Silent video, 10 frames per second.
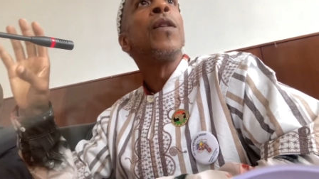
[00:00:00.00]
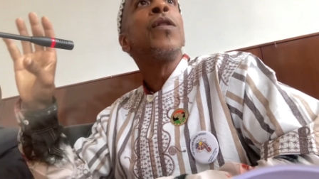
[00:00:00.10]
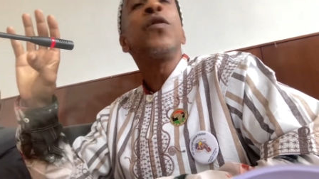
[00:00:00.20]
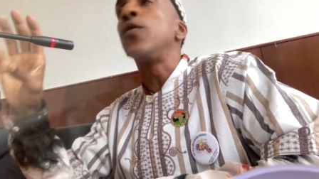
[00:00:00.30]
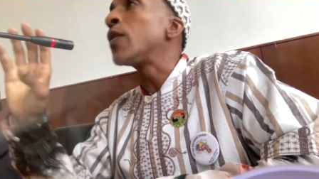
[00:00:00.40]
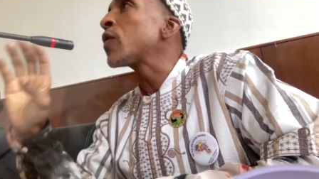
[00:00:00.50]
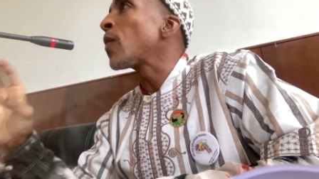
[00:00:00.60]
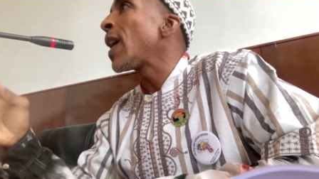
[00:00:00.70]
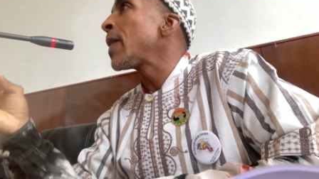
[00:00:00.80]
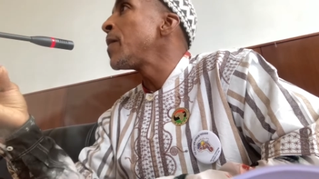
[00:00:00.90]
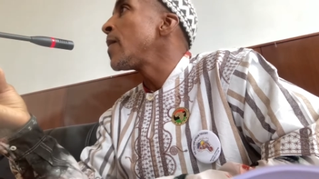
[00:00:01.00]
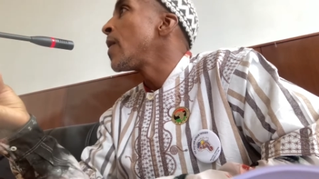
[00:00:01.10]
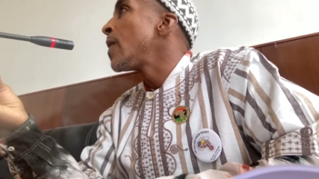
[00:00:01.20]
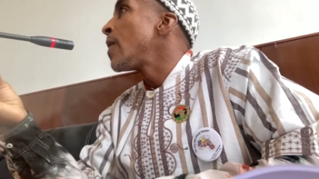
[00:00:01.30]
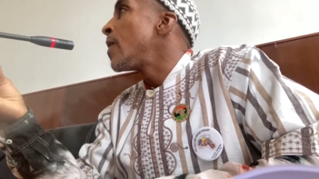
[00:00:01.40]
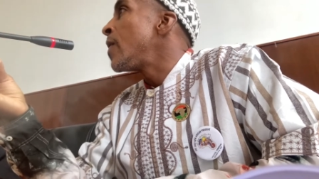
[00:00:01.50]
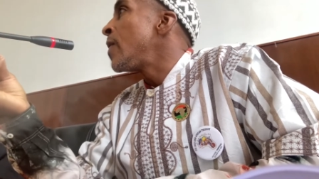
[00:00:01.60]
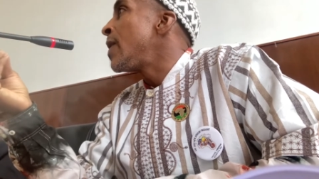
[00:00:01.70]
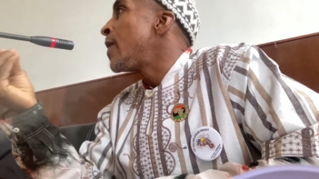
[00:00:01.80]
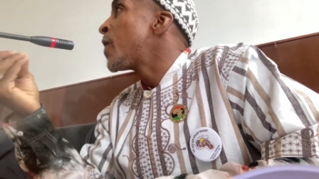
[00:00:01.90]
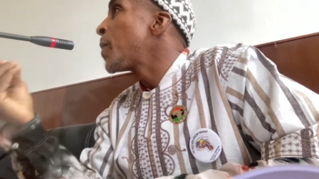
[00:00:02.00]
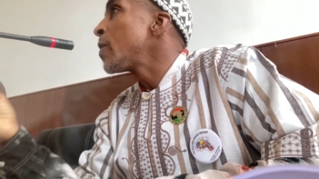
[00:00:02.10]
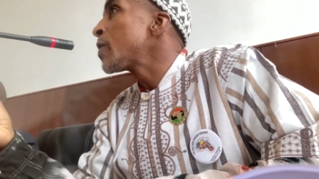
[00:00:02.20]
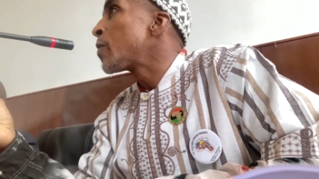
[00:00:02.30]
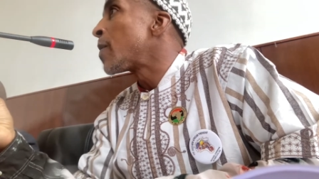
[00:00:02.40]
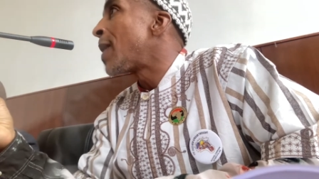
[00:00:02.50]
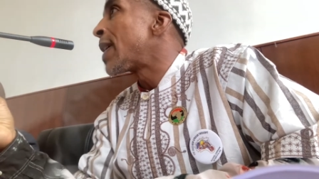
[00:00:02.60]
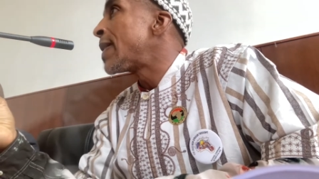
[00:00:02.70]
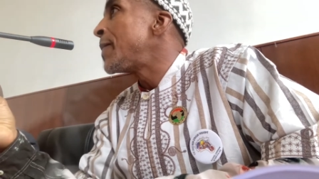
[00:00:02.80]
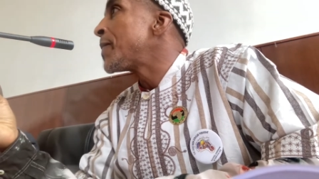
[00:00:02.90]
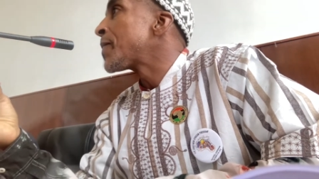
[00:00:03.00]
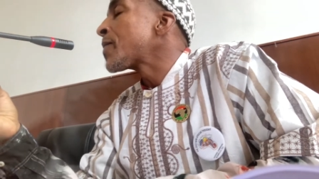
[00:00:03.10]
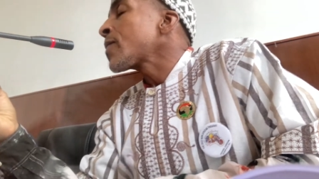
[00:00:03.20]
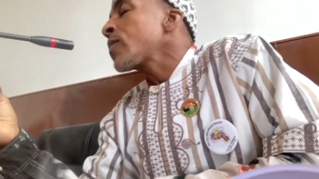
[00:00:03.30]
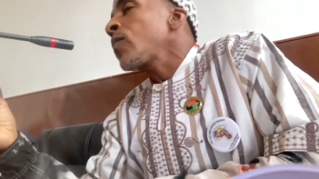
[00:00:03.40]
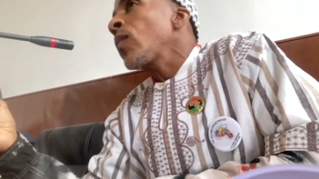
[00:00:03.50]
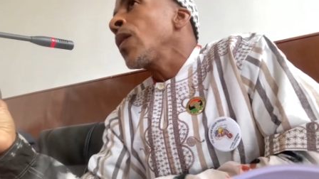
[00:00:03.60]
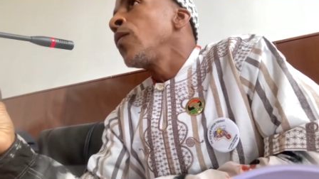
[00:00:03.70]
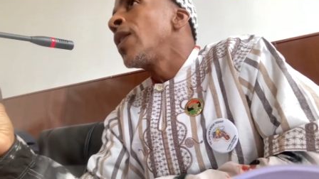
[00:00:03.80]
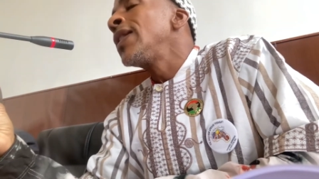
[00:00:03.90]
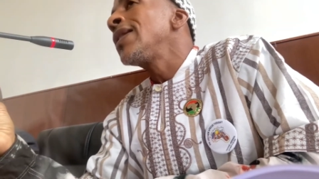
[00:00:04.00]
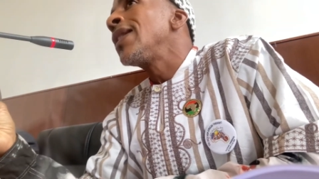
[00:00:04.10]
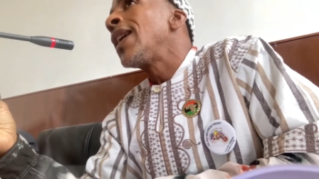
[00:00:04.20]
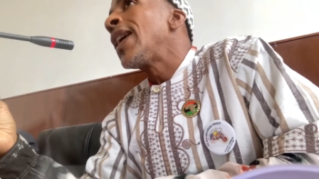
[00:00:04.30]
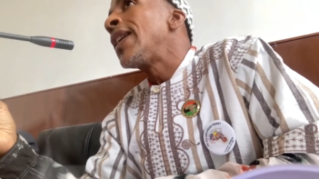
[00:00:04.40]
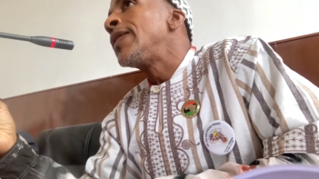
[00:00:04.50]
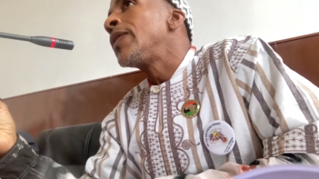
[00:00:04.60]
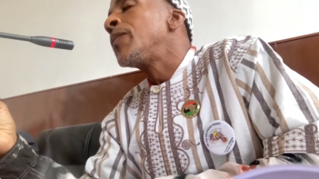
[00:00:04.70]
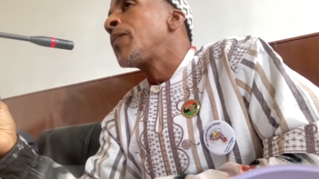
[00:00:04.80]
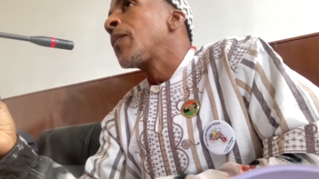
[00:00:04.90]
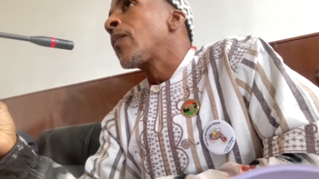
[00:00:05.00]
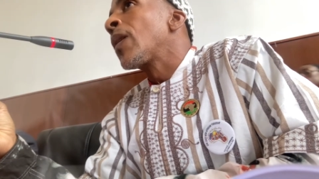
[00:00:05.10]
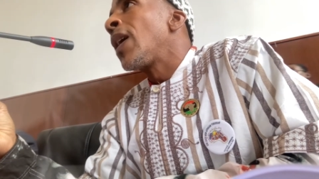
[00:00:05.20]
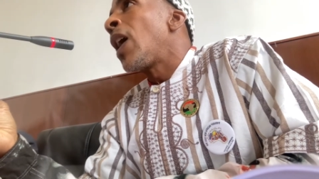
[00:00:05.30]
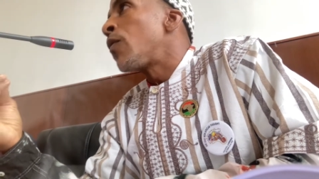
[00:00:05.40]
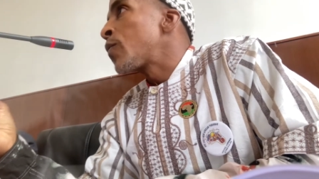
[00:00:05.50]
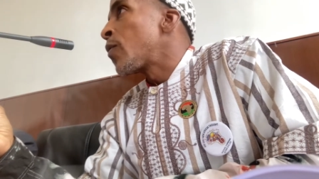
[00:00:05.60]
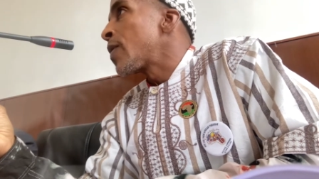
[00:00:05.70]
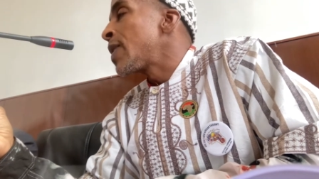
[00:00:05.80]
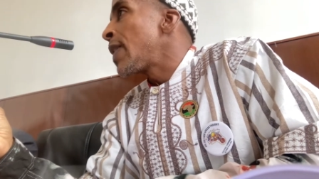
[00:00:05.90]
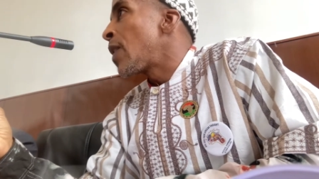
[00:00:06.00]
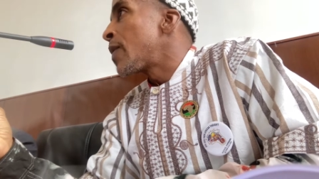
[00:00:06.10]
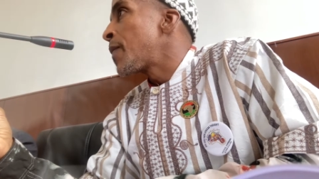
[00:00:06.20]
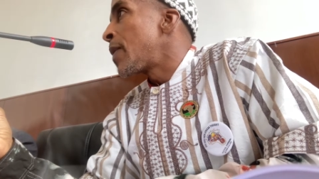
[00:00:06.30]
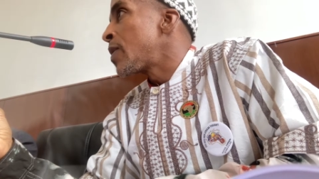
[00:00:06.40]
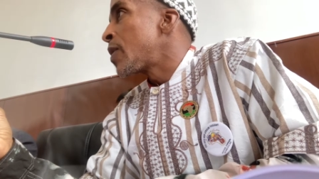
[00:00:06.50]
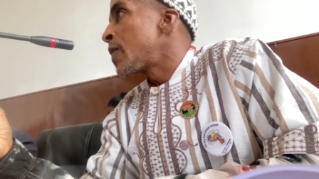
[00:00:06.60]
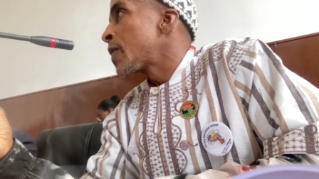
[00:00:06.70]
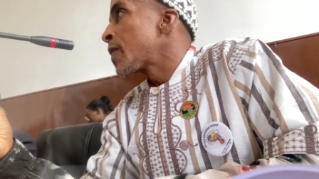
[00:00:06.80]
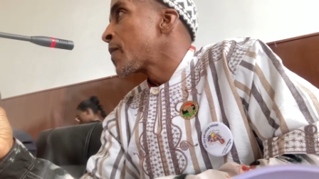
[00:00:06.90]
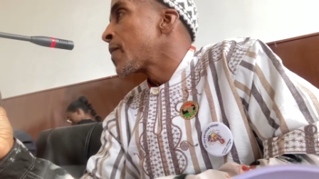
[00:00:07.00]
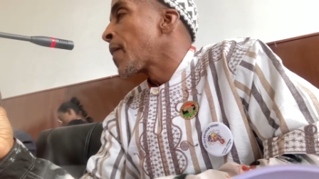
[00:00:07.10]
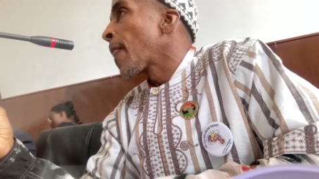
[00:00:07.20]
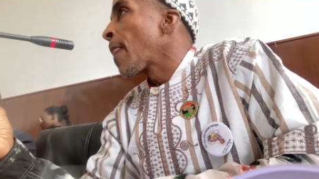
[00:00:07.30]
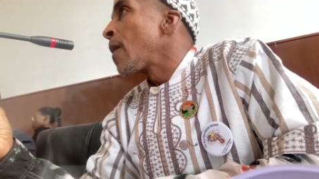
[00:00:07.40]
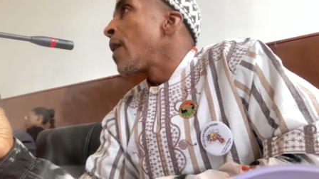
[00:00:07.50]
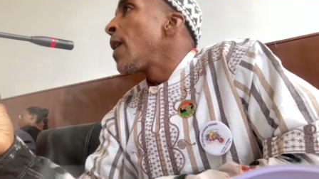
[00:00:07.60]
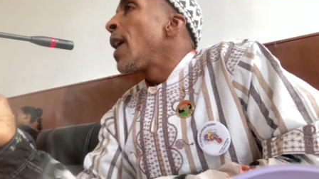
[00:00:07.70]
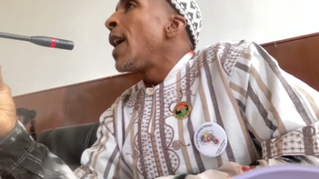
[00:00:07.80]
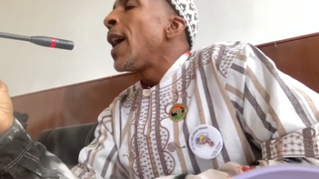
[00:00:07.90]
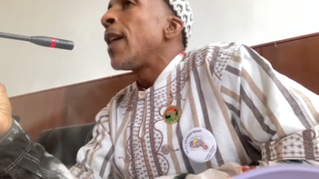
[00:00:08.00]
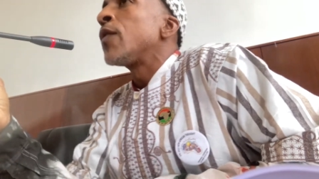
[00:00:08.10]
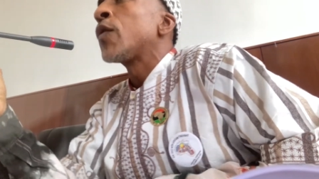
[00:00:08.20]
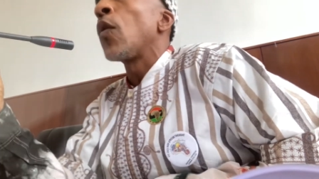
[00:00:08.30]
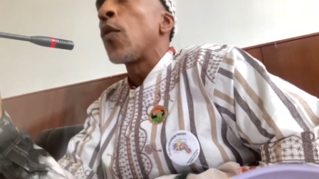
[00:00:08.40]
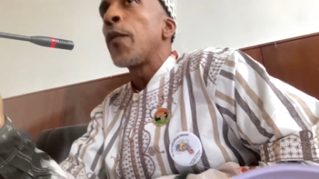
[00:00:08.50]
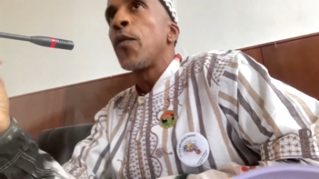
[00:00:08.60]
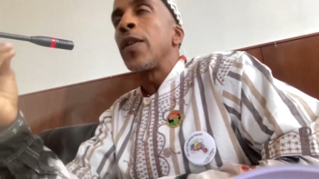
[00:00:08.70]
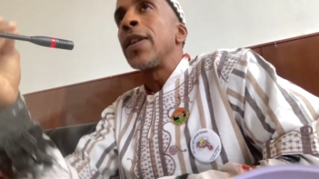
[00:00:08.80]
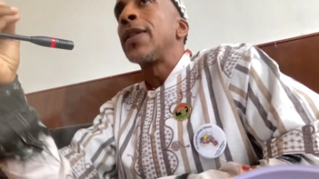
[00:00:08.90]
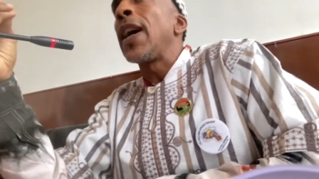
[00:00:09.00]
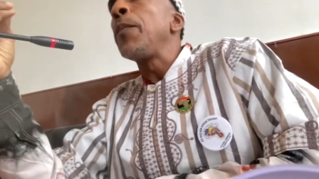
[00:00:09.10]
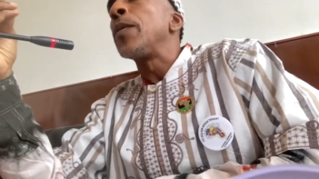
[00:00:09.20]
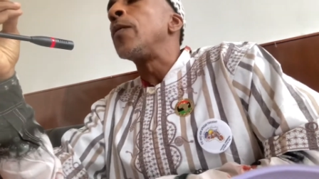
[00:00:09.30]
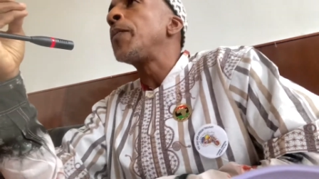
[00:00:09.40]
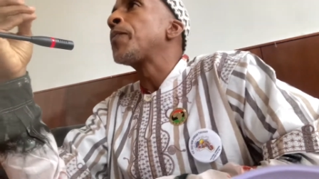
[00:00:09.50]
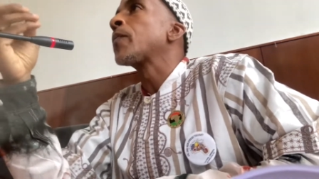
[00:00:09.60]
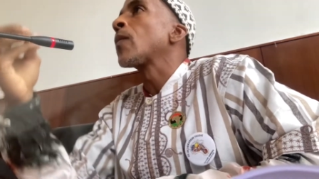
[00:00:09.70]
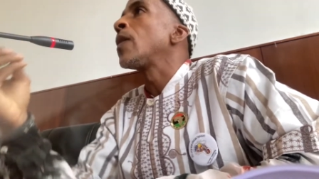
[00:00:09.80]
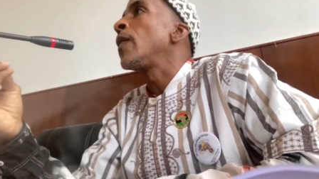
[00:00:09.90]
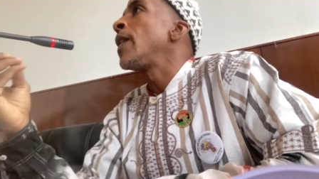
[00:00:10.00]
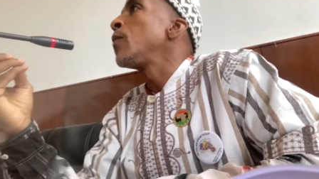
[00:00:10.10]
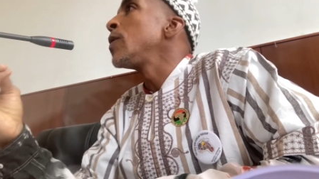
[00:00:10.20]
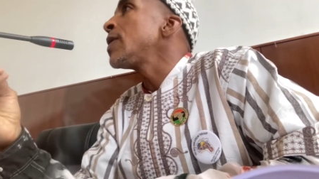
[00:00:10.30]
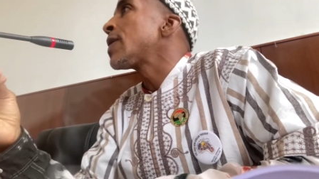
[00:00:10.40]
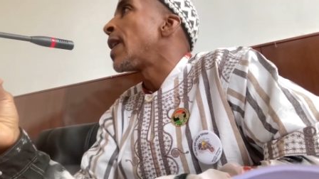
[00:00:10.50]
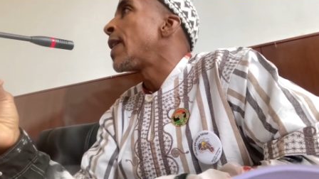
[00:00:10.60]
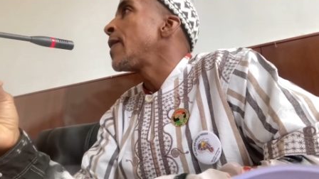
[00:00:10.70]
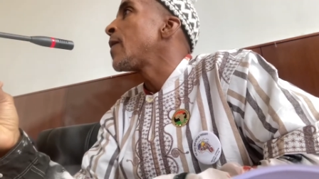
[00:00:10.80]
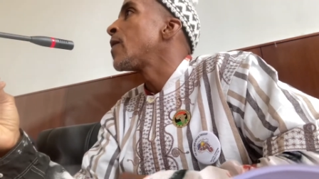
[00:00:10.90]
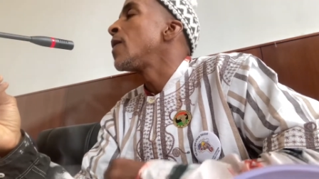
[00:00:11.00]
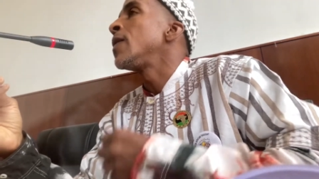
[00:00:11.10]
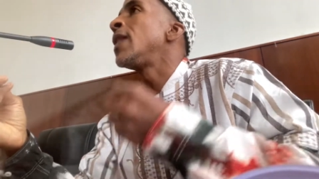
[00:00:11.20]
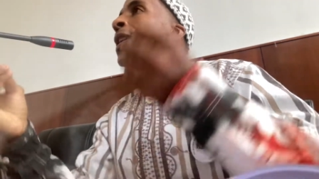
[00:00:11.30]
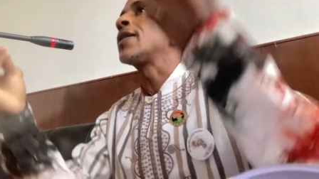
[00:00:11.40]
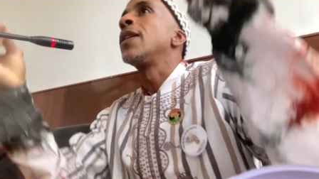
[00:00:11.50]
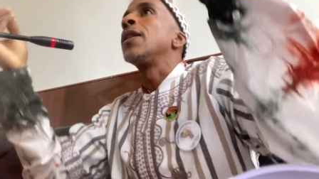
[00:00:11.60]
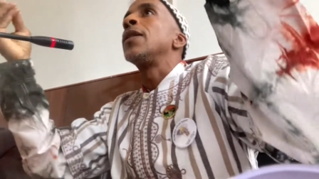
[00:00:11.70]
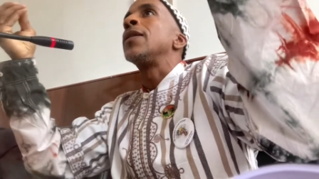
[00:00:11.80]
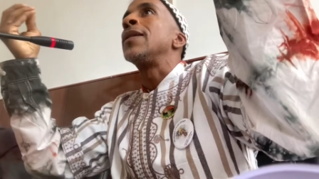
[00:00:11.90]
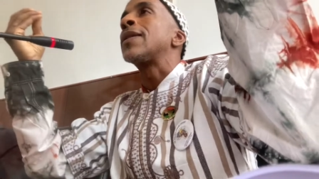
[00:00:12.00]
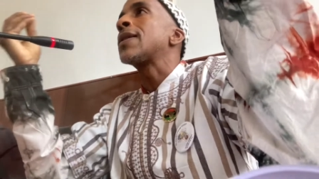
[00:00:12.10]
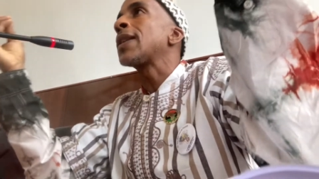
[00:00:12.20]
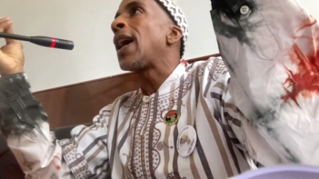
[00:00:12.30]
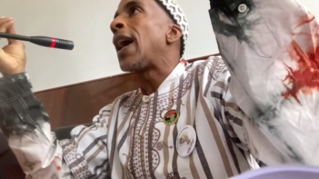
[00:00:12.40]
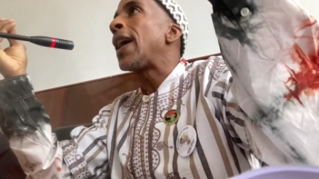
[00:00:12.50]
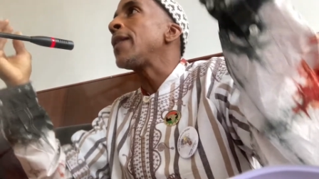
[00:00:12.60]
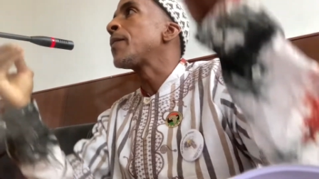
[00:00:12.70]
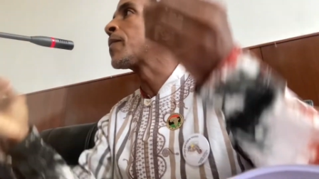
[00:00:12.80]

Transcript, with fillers: to describe the spiritual body, right, and how it works and how it functions. So, for example, they will say that the Sa,